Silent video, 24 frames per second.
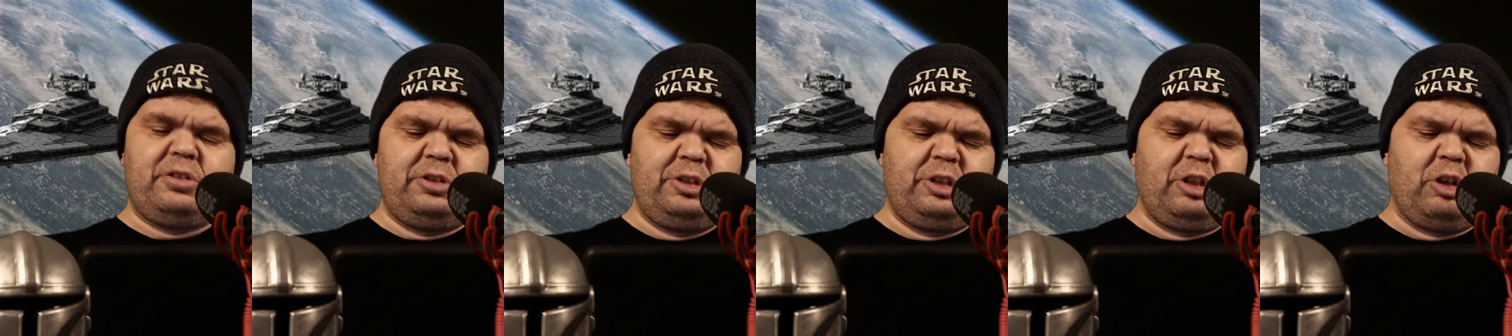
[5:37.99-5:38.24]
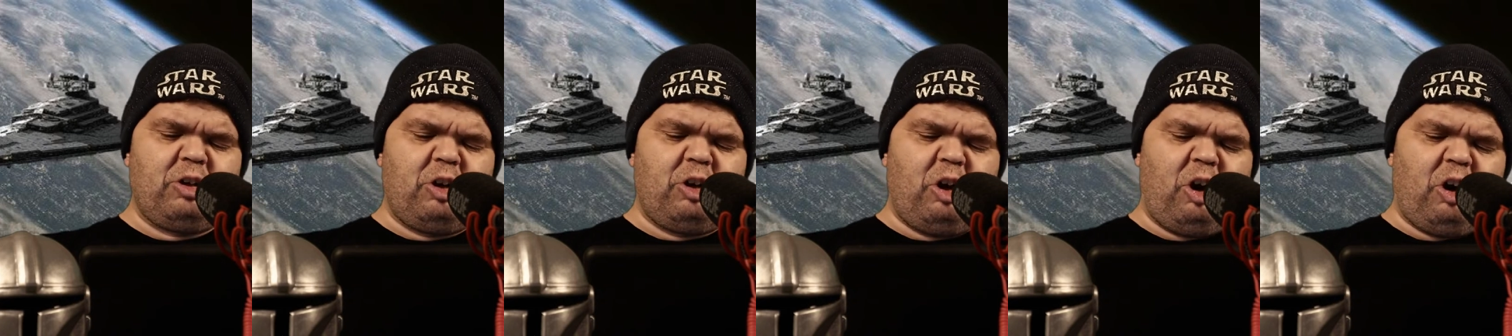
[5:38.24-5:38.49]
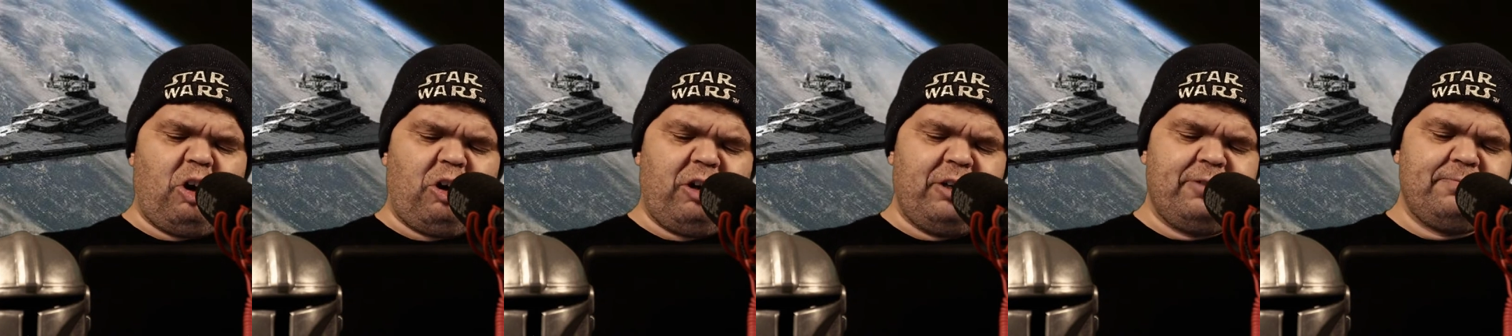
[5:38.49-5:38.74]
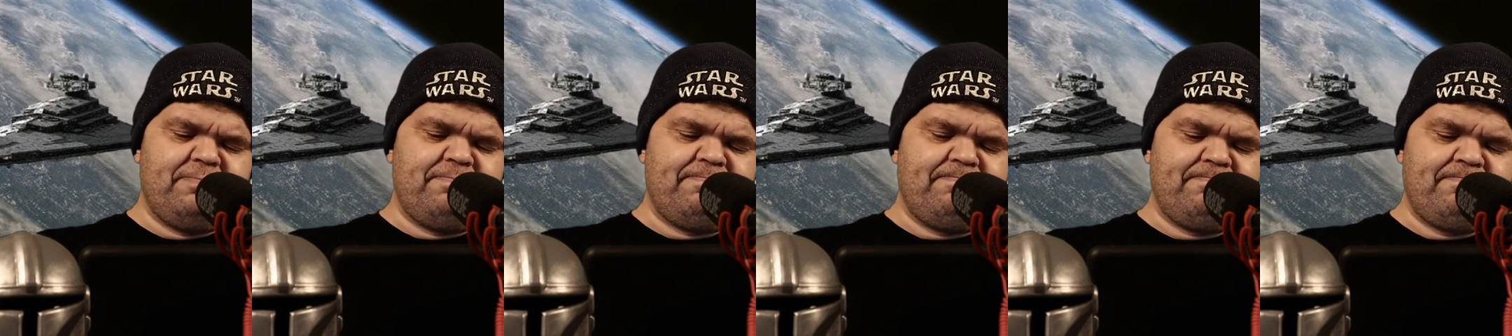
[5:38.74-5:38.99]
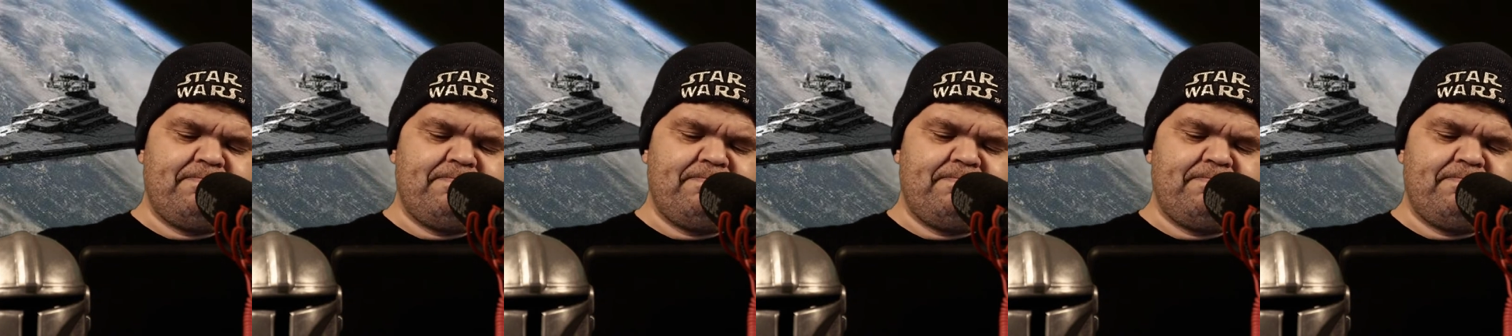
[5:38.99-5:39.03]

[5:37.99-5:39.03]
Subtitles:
Yularen.